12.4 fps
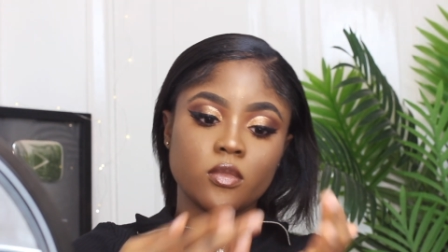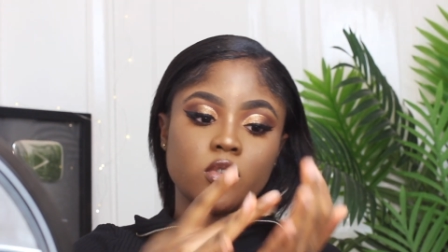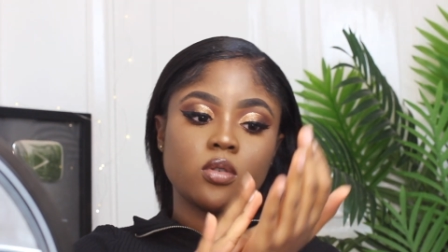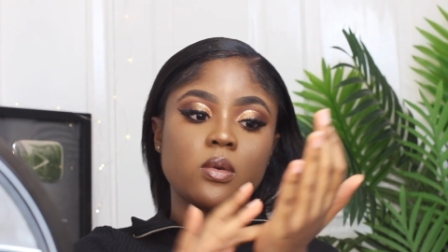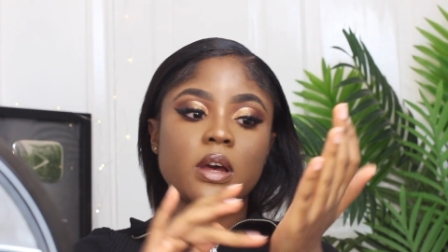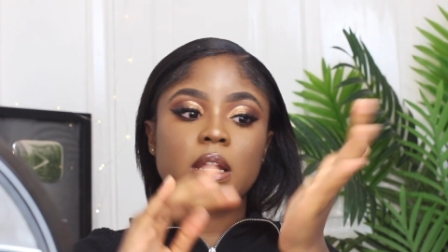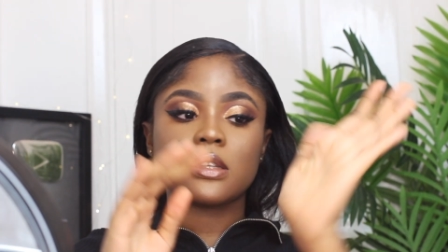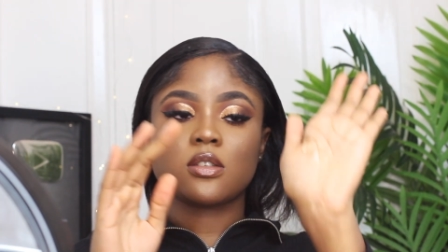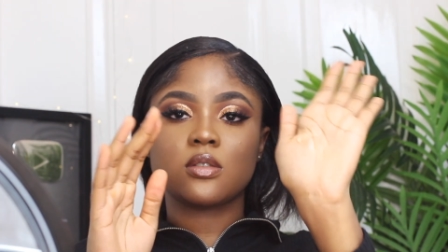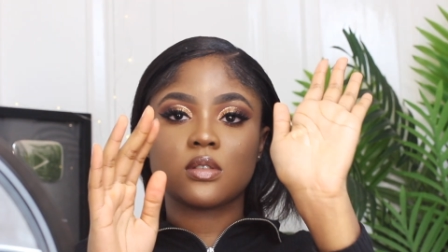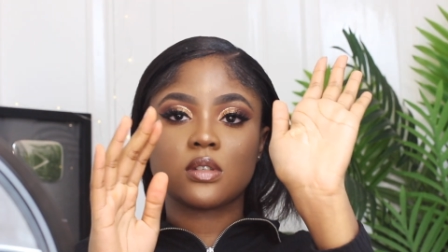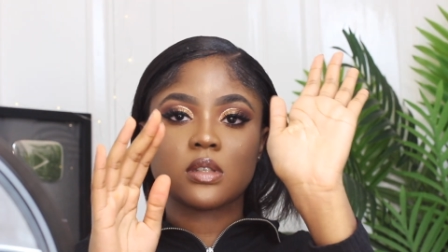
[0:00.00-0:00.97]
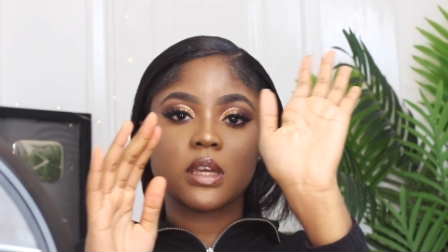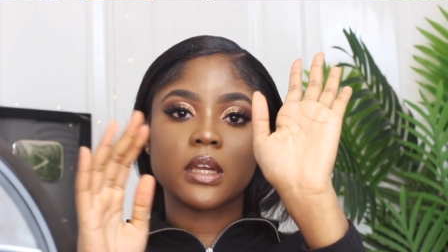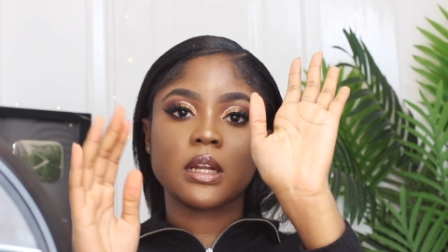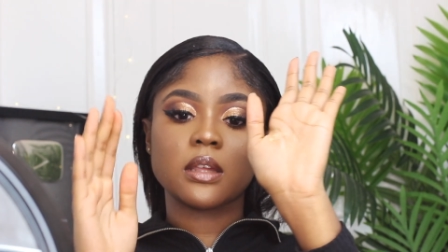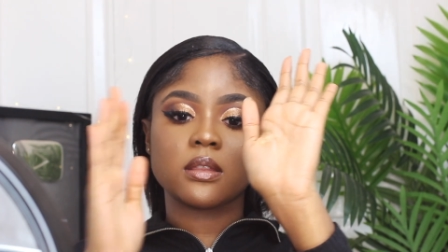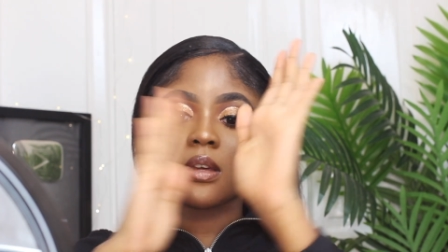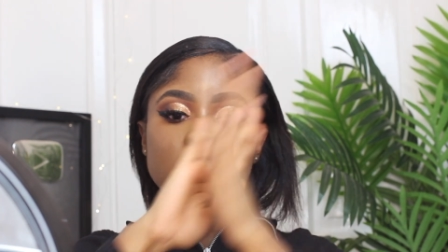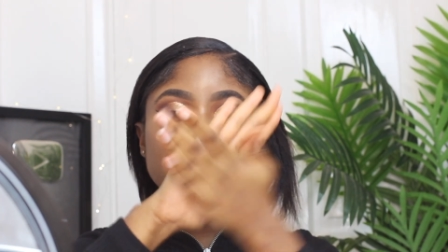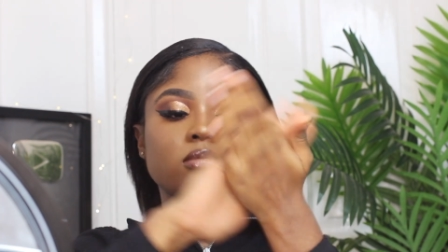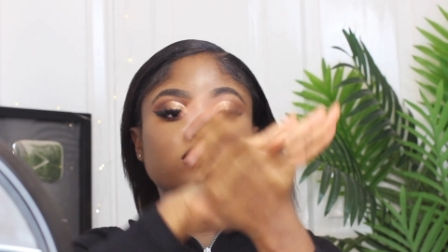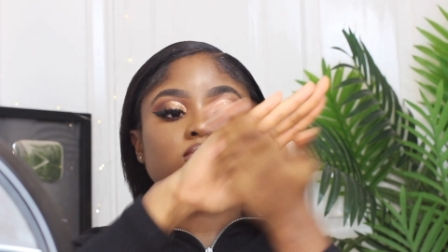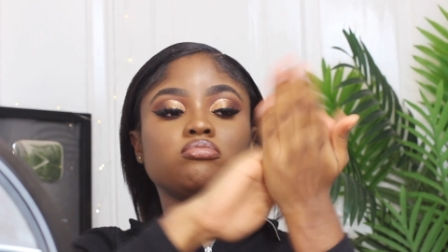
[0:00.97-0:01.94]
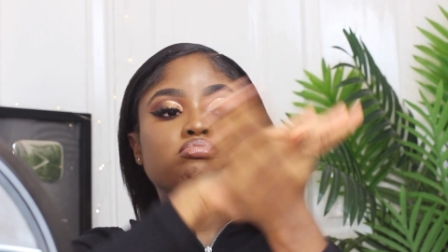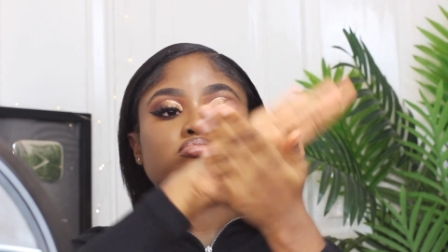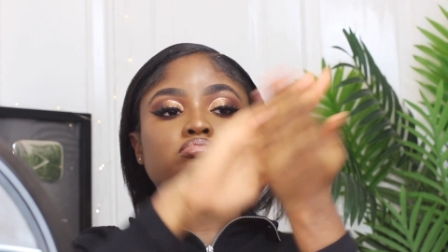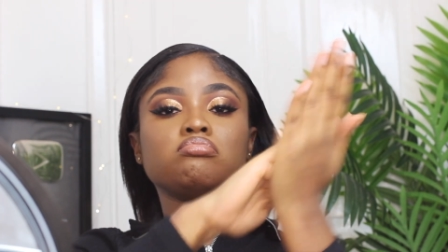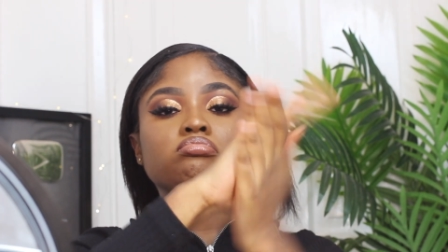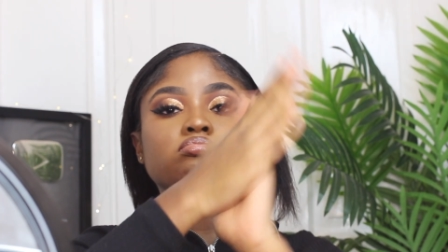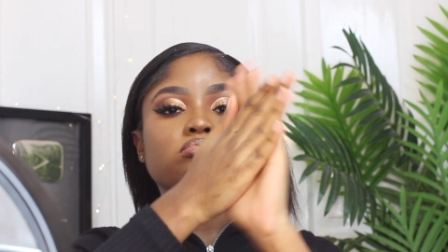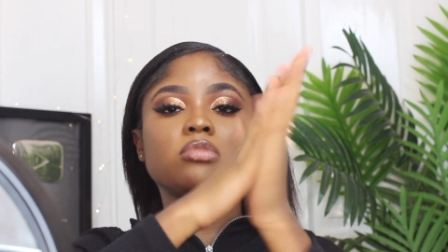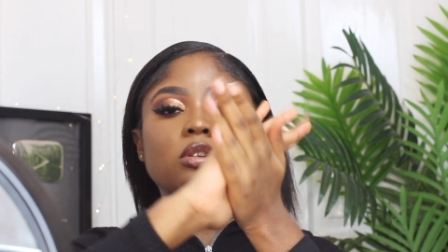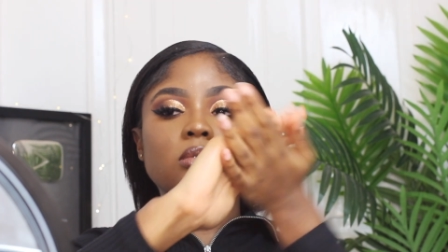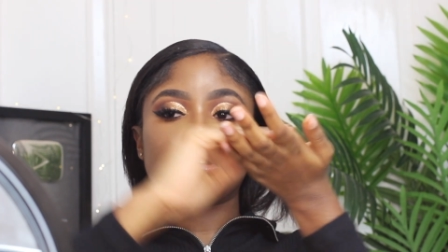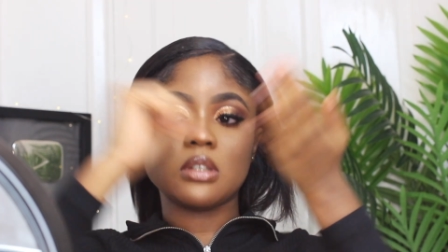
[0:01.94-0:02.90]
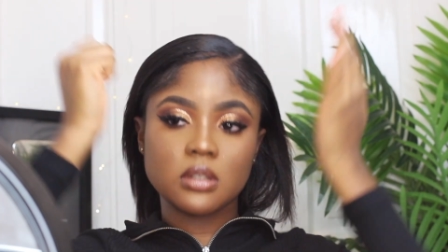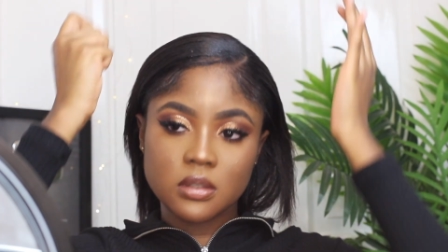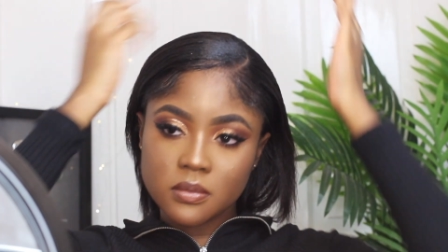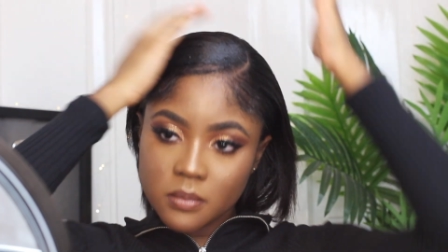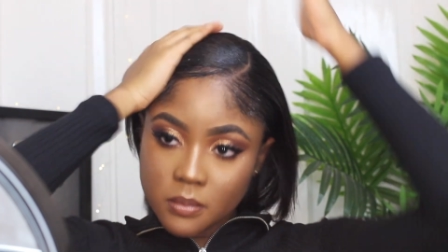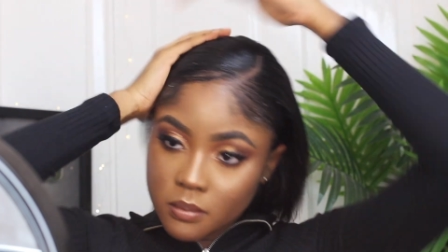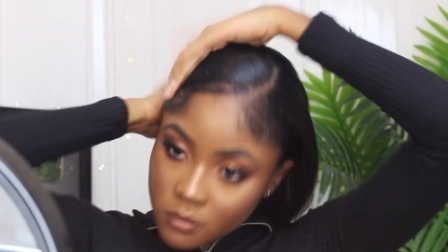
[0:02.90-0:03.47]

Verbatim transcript: So what I like to do is just take it like that, do this,